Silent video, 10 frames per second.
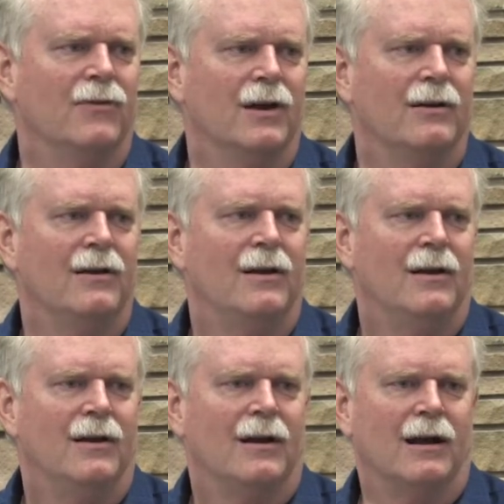that
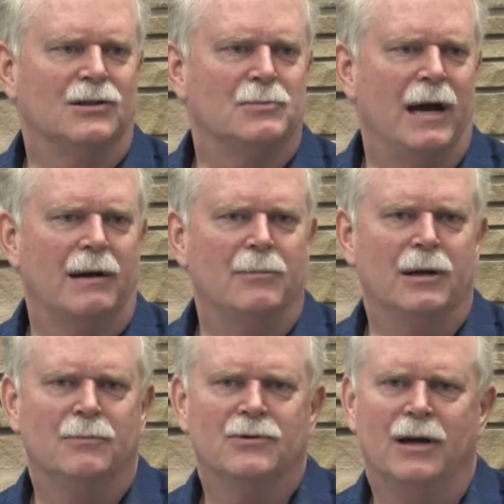kind of smacked me
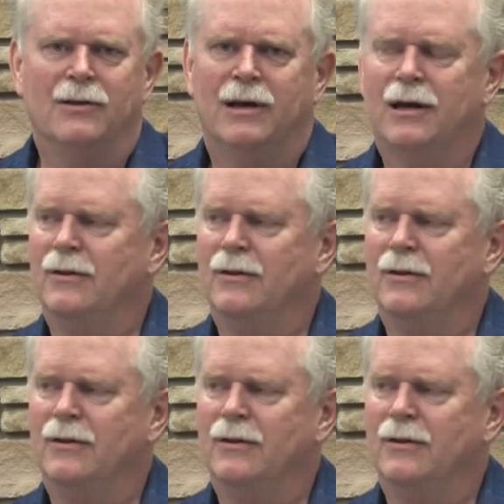upside the head.